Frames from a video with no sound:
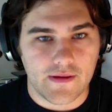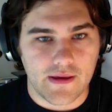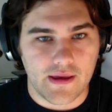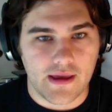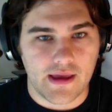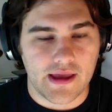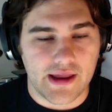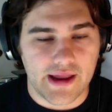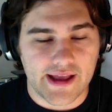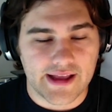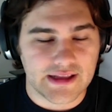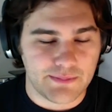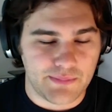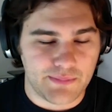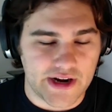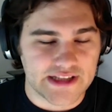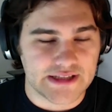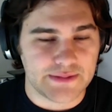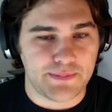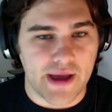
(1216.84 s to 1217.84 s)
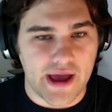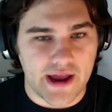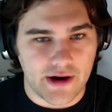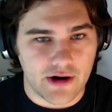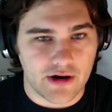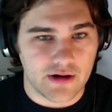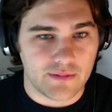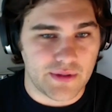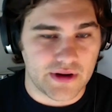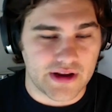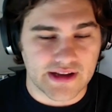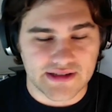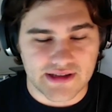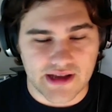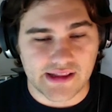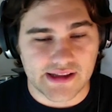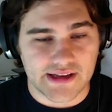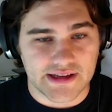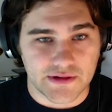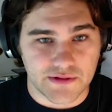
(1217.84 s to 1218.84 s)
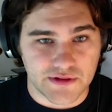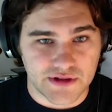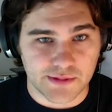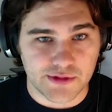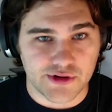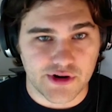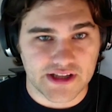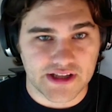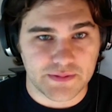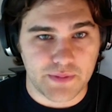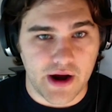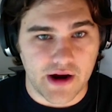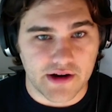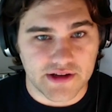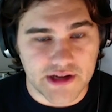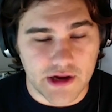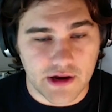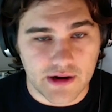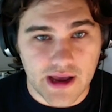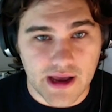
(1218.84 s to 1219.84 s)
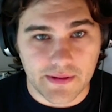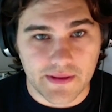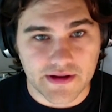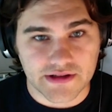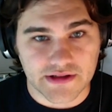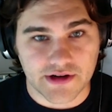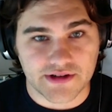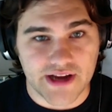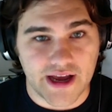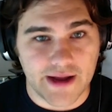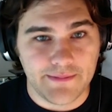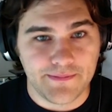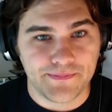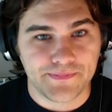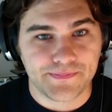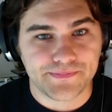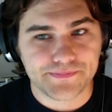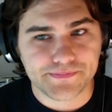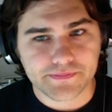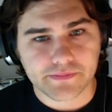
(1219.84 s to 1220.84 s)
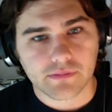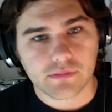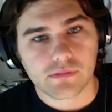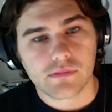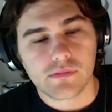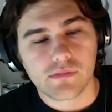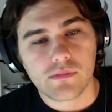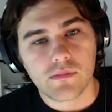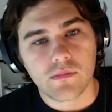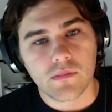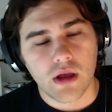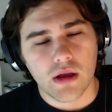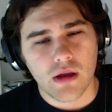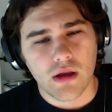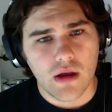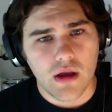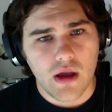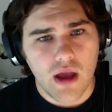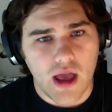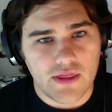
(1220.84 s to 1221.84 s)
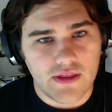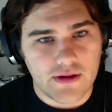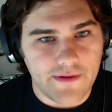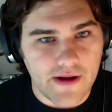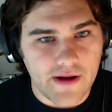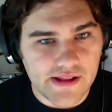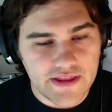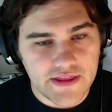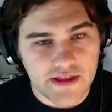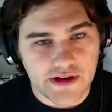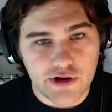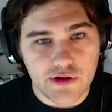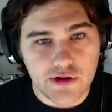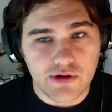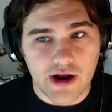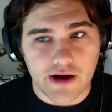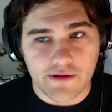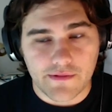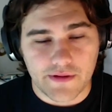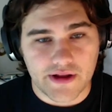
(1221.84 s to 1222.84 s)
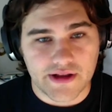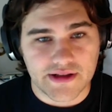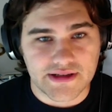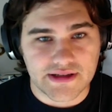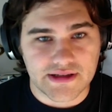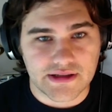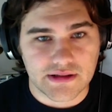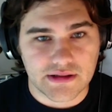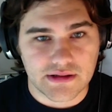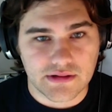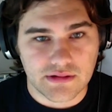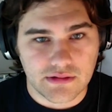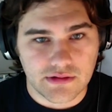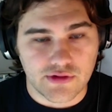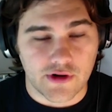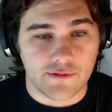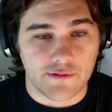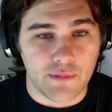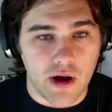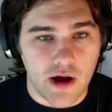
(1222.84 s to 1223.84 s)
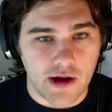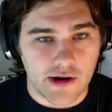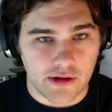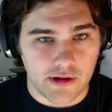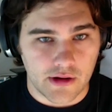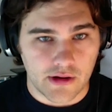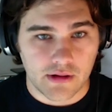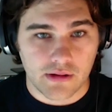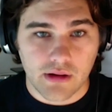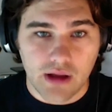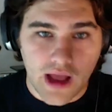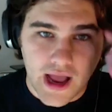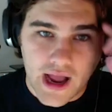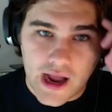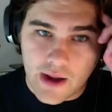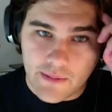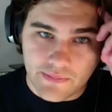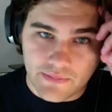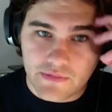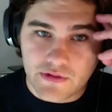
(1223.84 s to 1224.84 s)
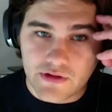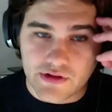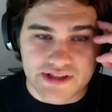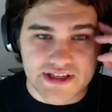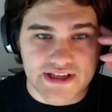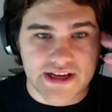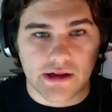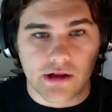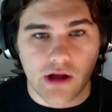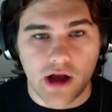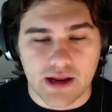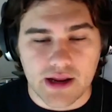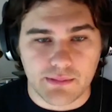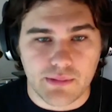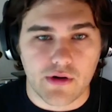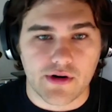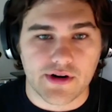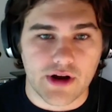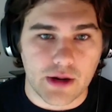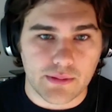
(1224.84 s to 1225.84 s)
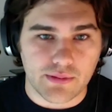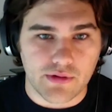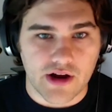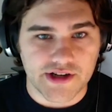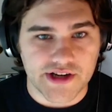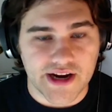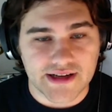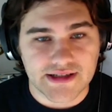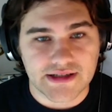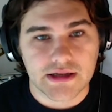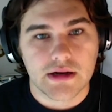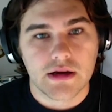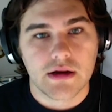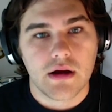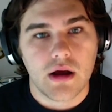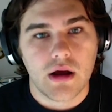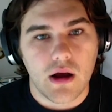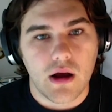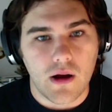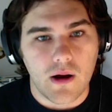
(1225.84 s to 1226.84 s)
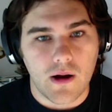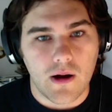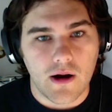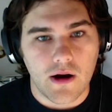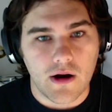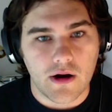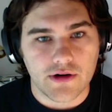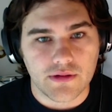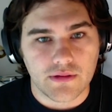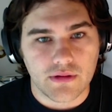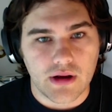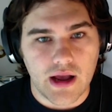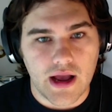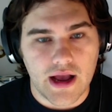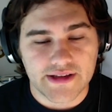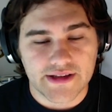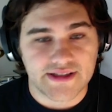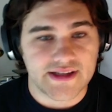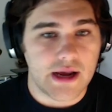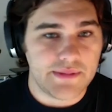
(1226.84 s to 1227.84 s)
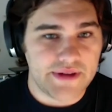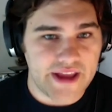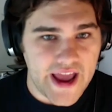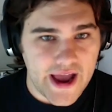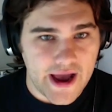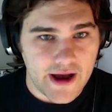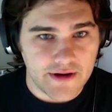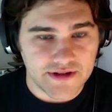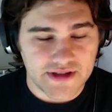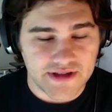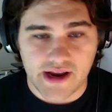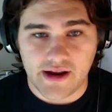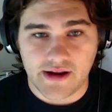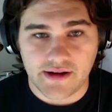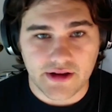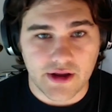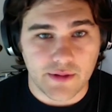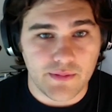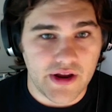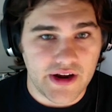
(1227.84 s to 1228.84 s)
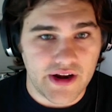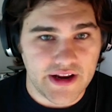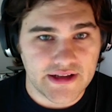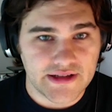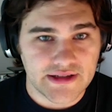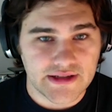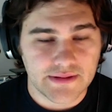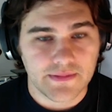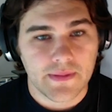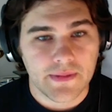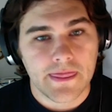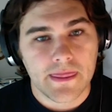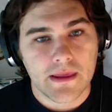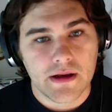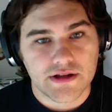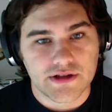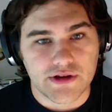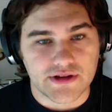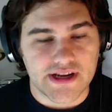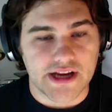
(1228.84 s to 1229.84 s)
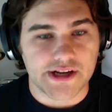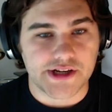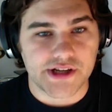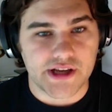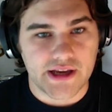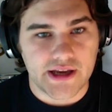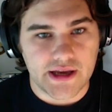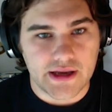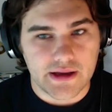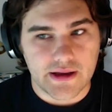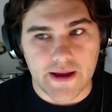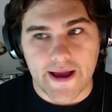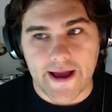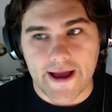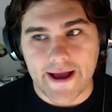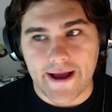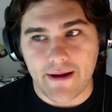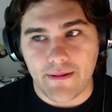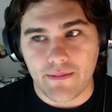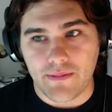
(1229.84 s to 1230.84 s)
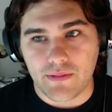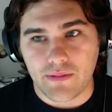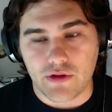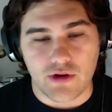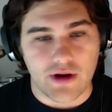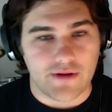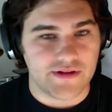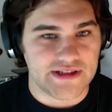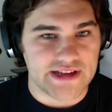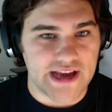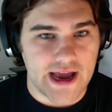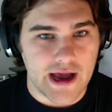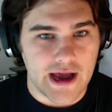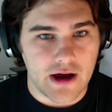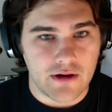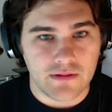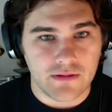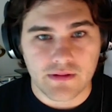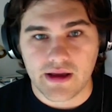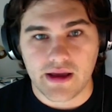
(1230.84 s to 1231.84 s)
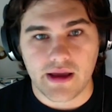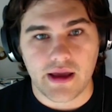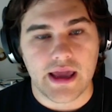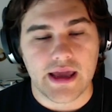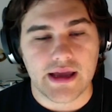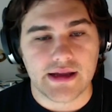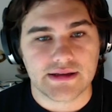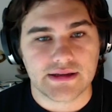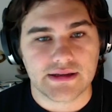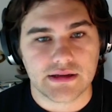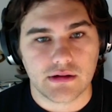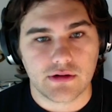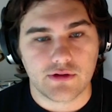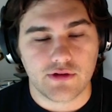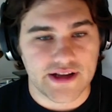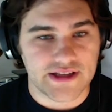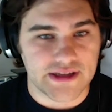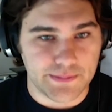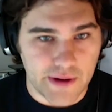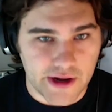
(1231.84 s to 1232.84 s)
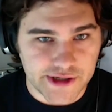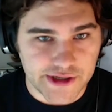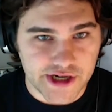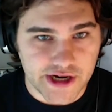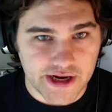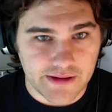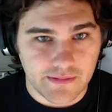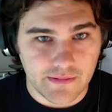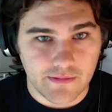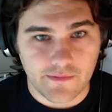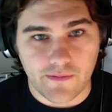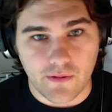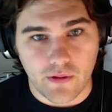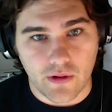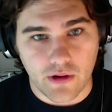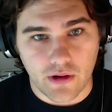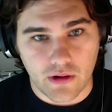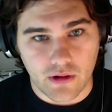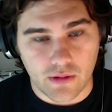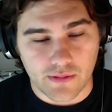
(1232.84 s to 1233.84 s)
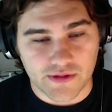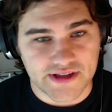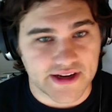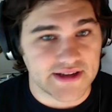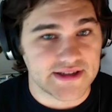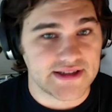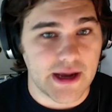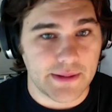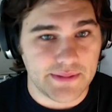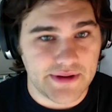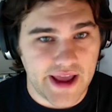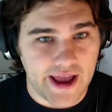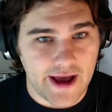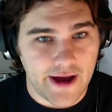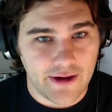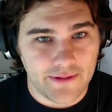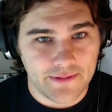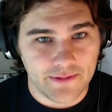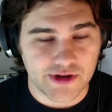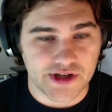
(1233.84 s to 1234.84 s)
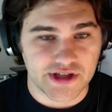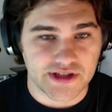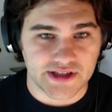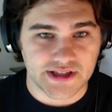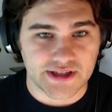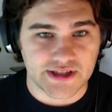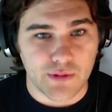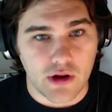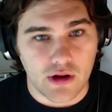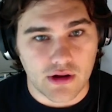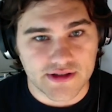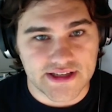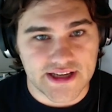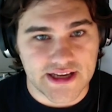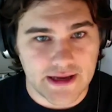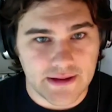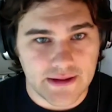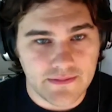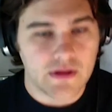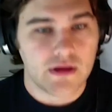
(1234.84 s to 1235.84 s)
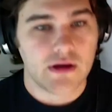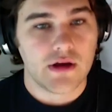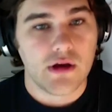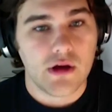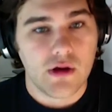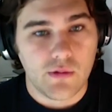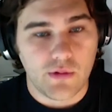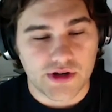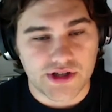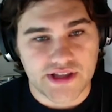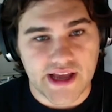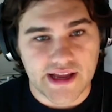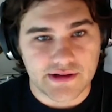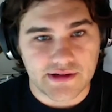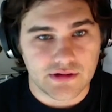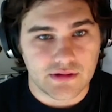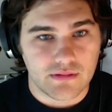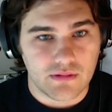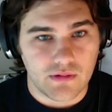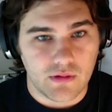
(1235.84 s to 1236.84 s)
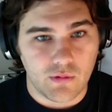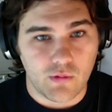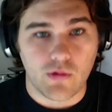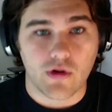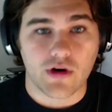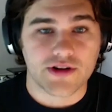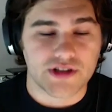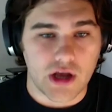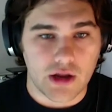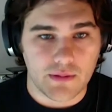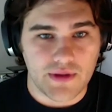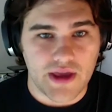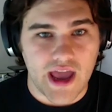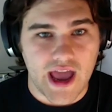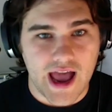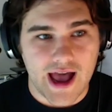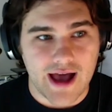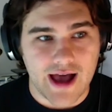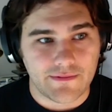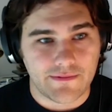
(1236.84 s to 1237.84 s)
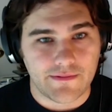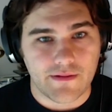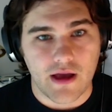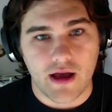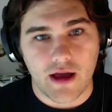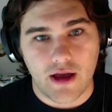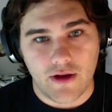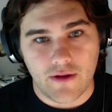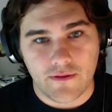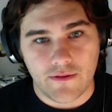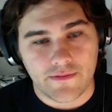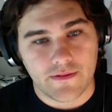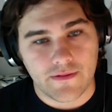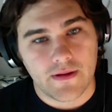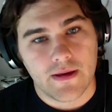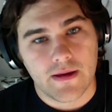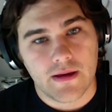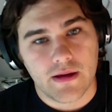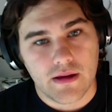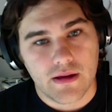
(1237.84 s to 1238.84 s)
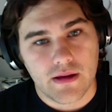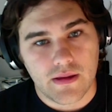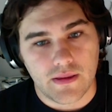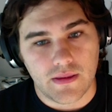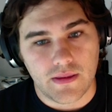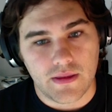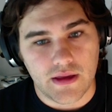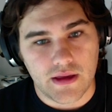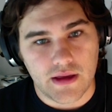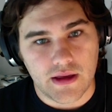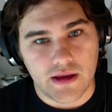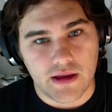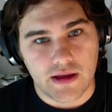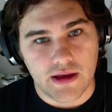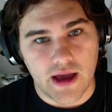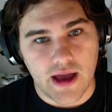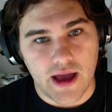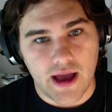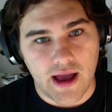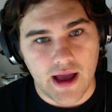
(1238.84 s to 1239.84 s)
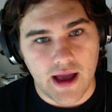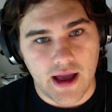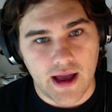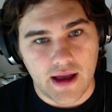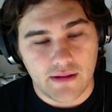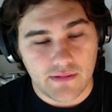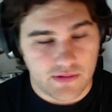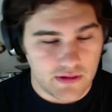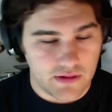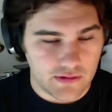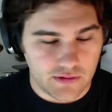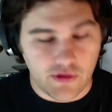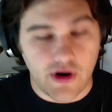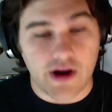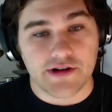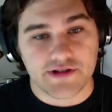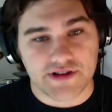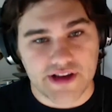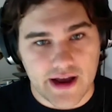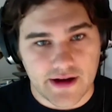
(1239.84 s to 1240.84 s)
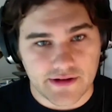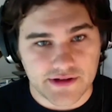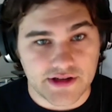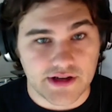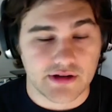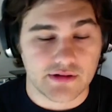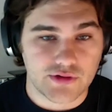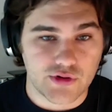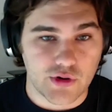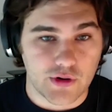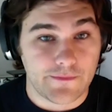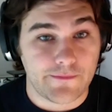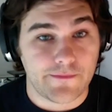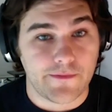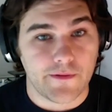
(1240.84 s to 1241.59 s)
it's better because at least there's some transparency on how things are done. And then finally, the new governance sort of model, you'll see it a lot in Polkadot projects, are sub-DAOs and committees. So essentially, you have a DAO, it creates a budget for almost like a sub-DAO, which is a small team, which then works on behalf of the greater DAO to sort of